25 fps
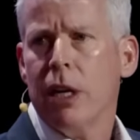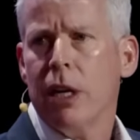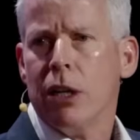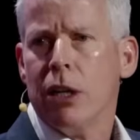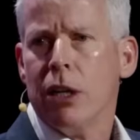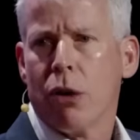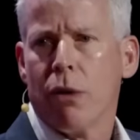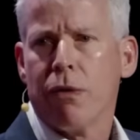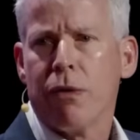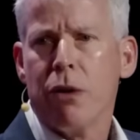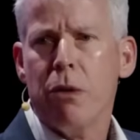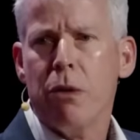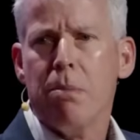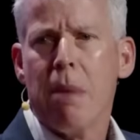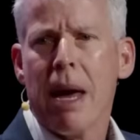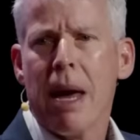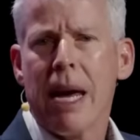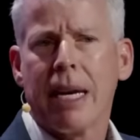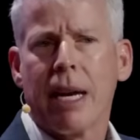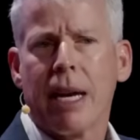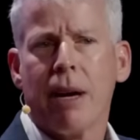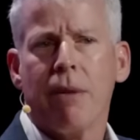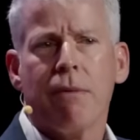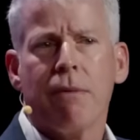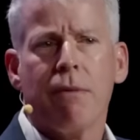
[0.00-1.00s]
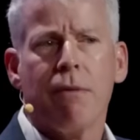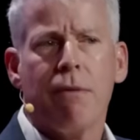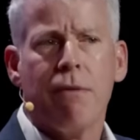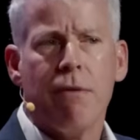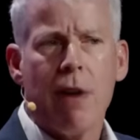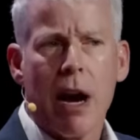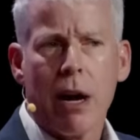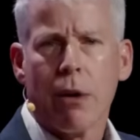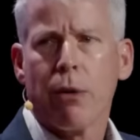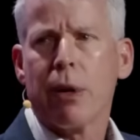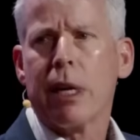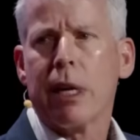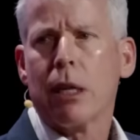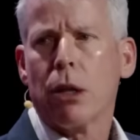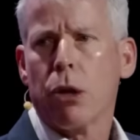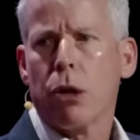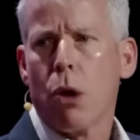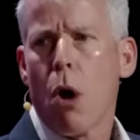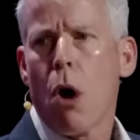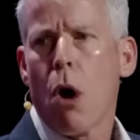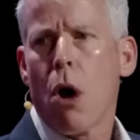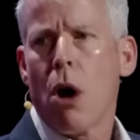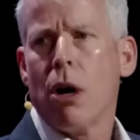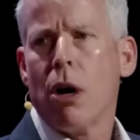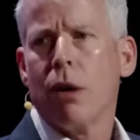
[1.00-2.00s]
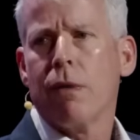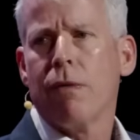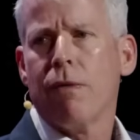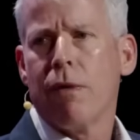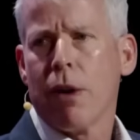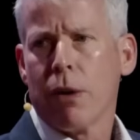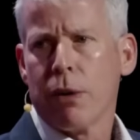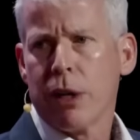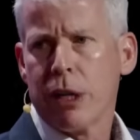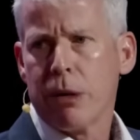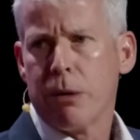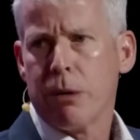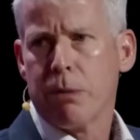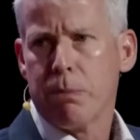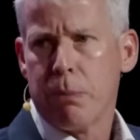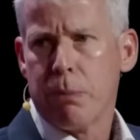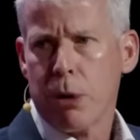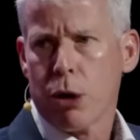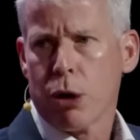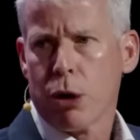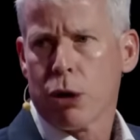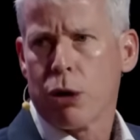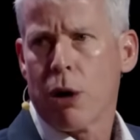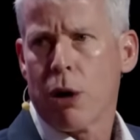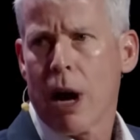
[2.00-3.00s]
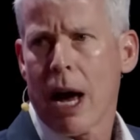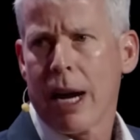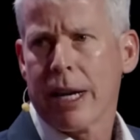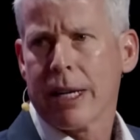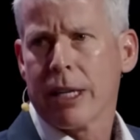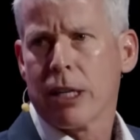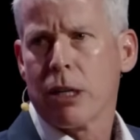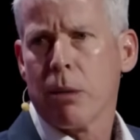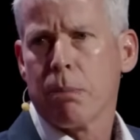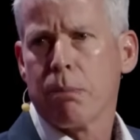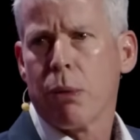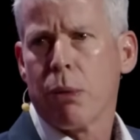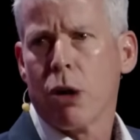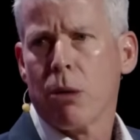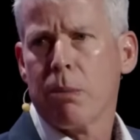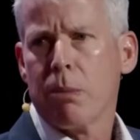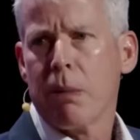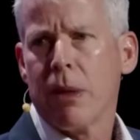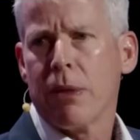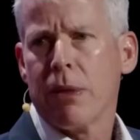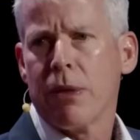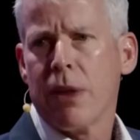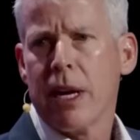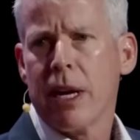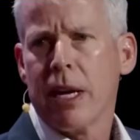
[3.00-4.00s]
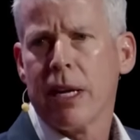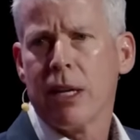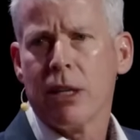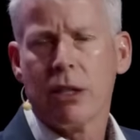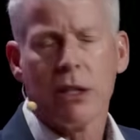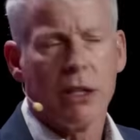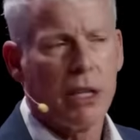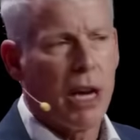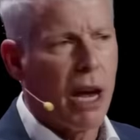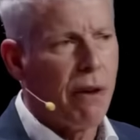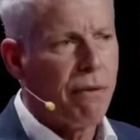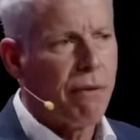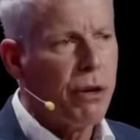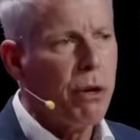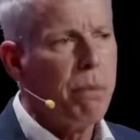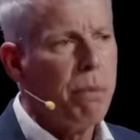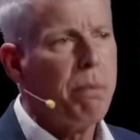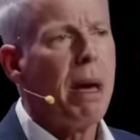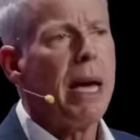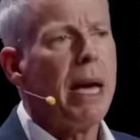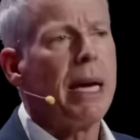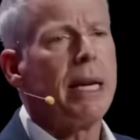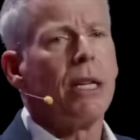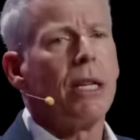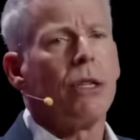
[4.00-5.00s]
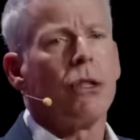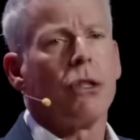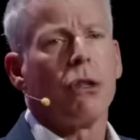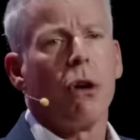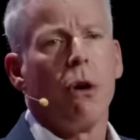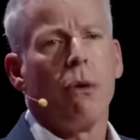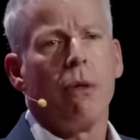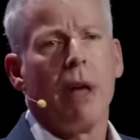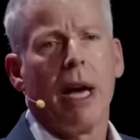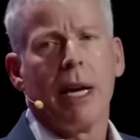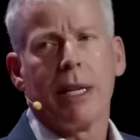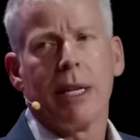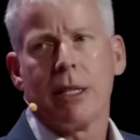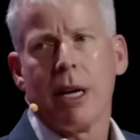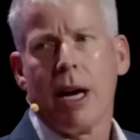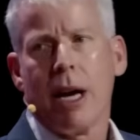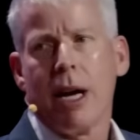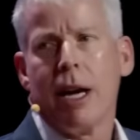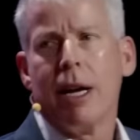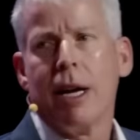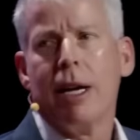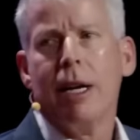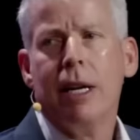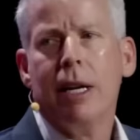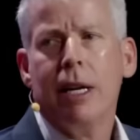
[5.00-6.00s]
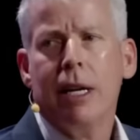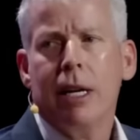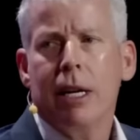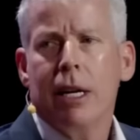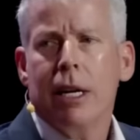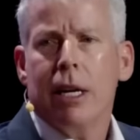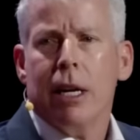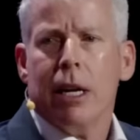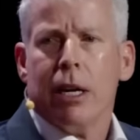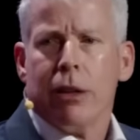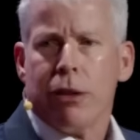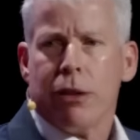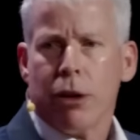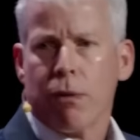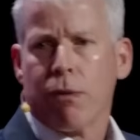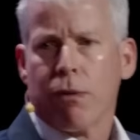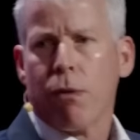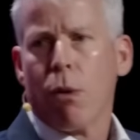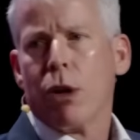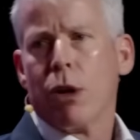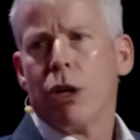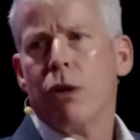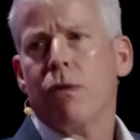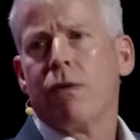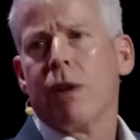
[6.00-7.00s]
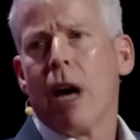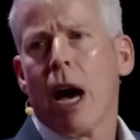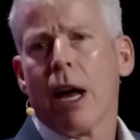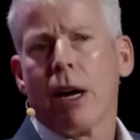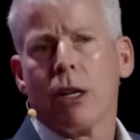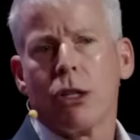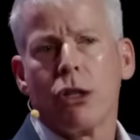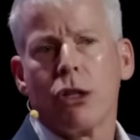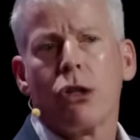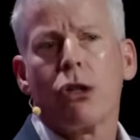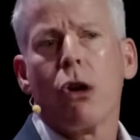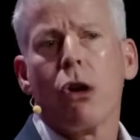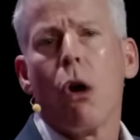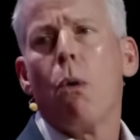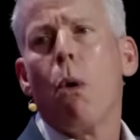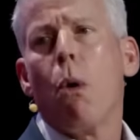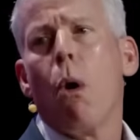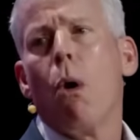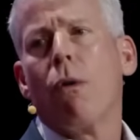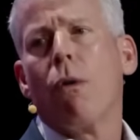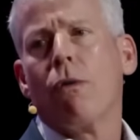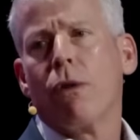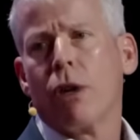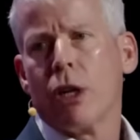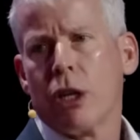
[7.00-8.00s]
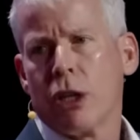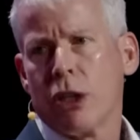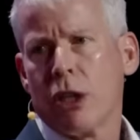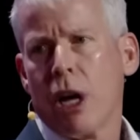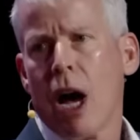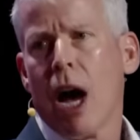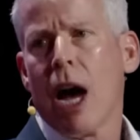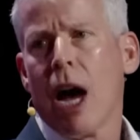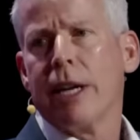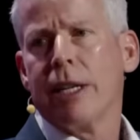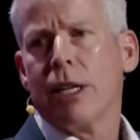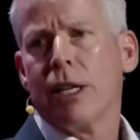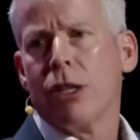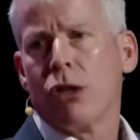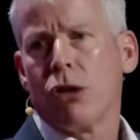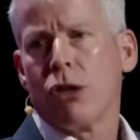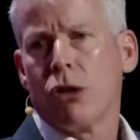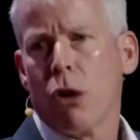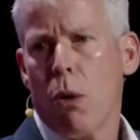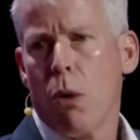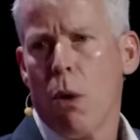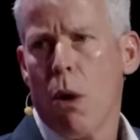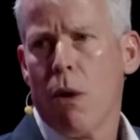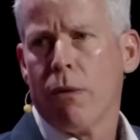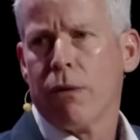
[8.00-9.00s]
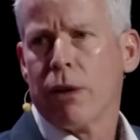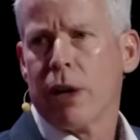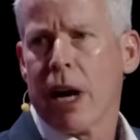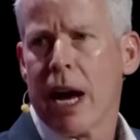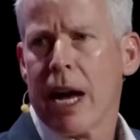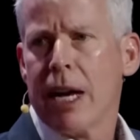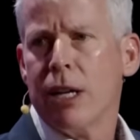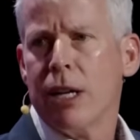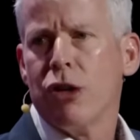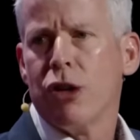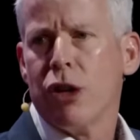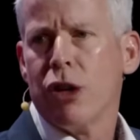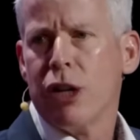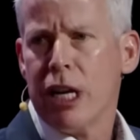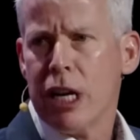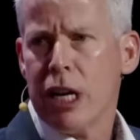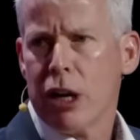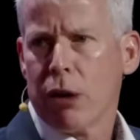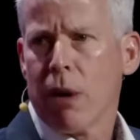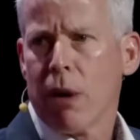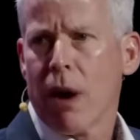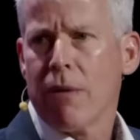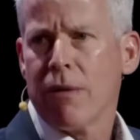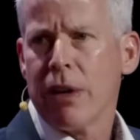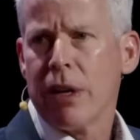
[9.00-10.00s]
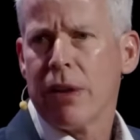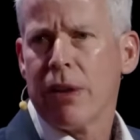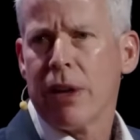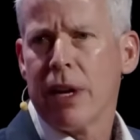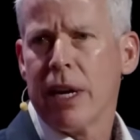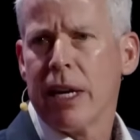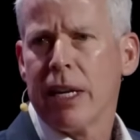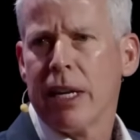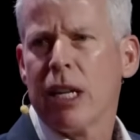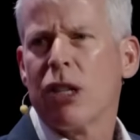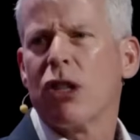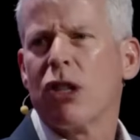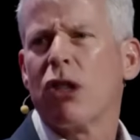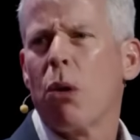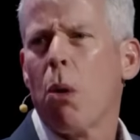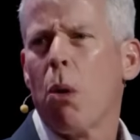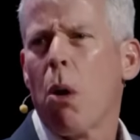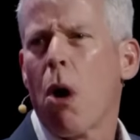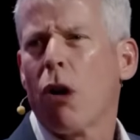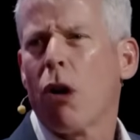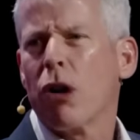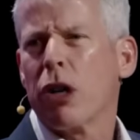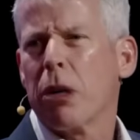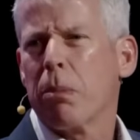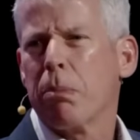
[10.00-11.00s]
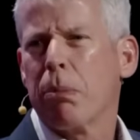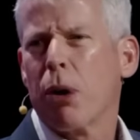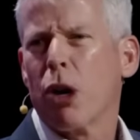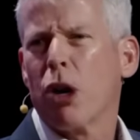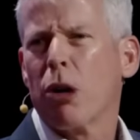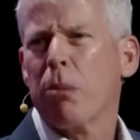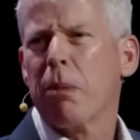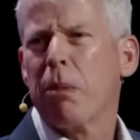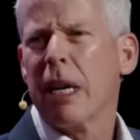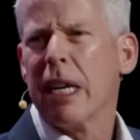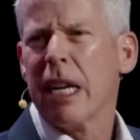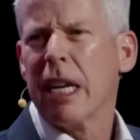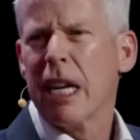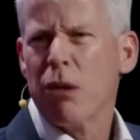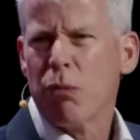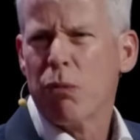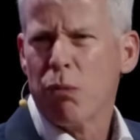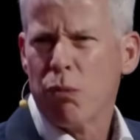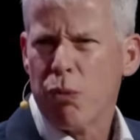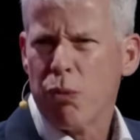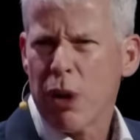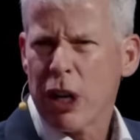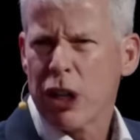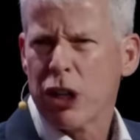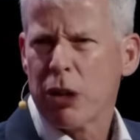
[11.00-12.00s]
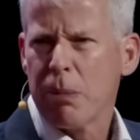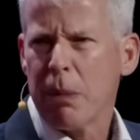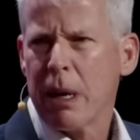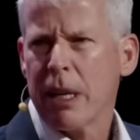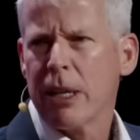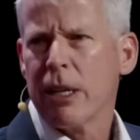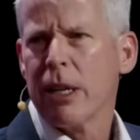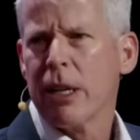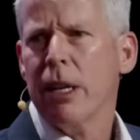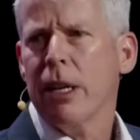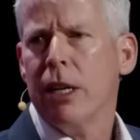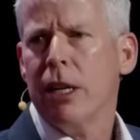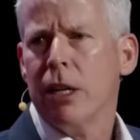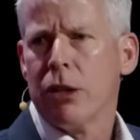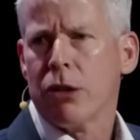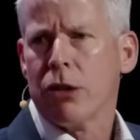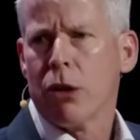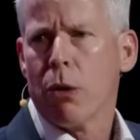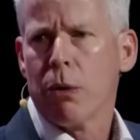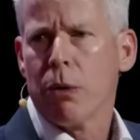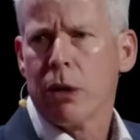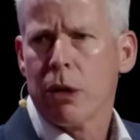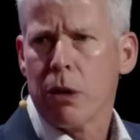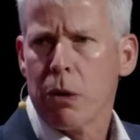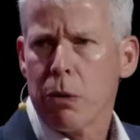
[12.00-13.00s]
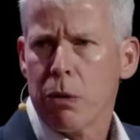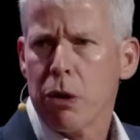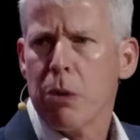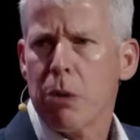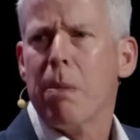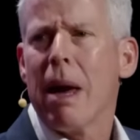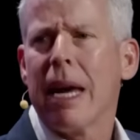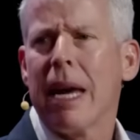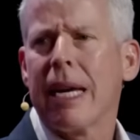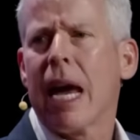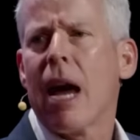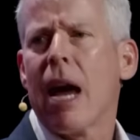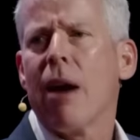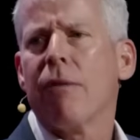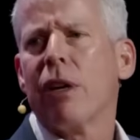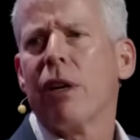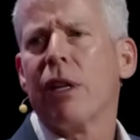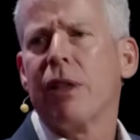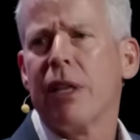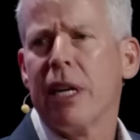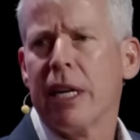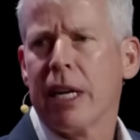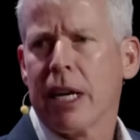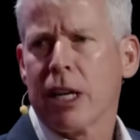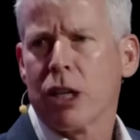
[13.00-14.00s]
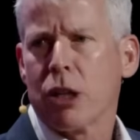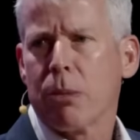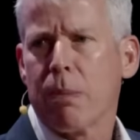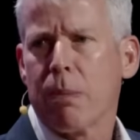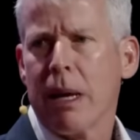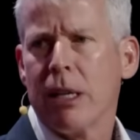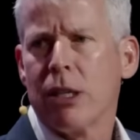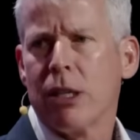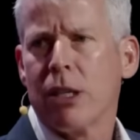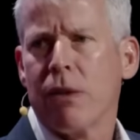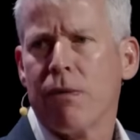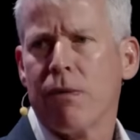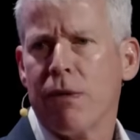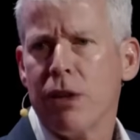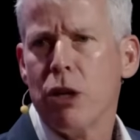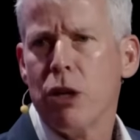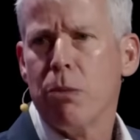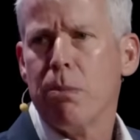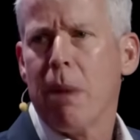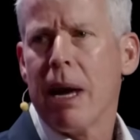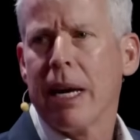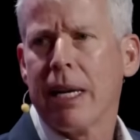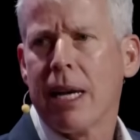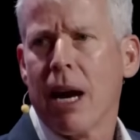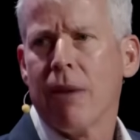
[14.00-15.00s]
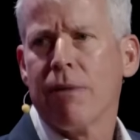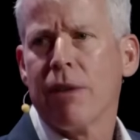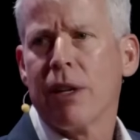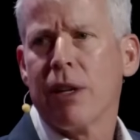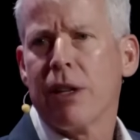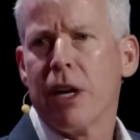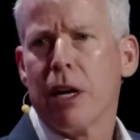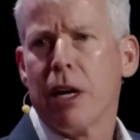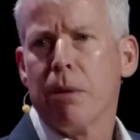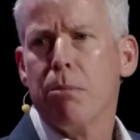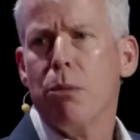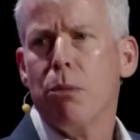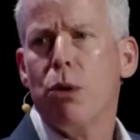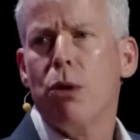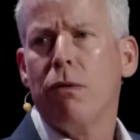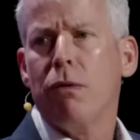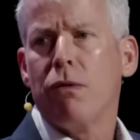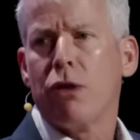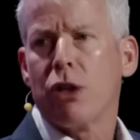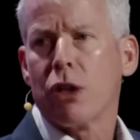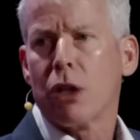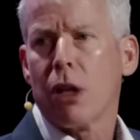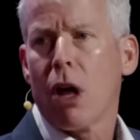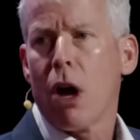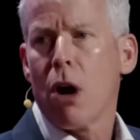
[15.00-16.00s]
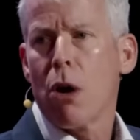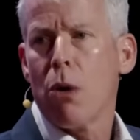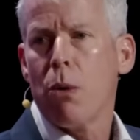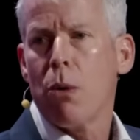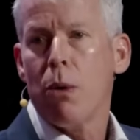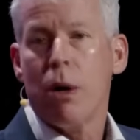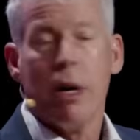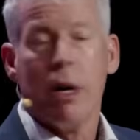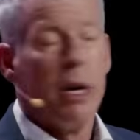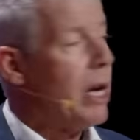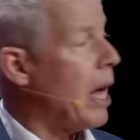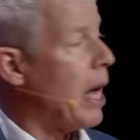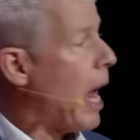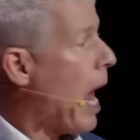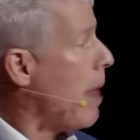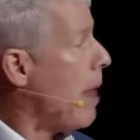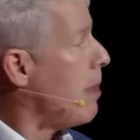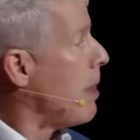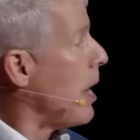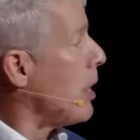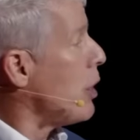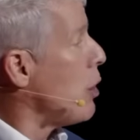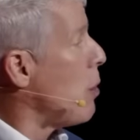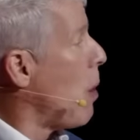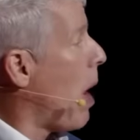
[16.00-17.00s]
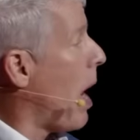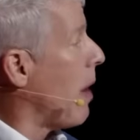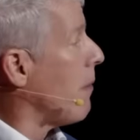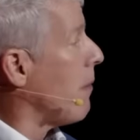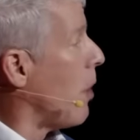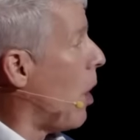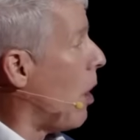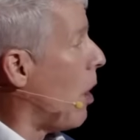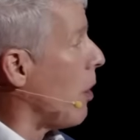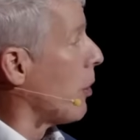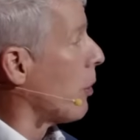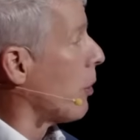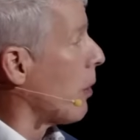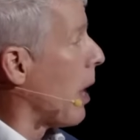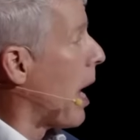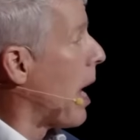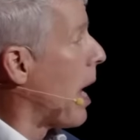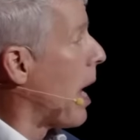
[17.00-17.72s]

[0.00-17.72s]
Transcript: So if you make it very long, very bureaucratic to permit things, if you make it so that uh, Therefore, you've got to so over design and so over engineer everything. It's so hard to permit enrichment. So you make everything expensive and you make everything move slow and then you have other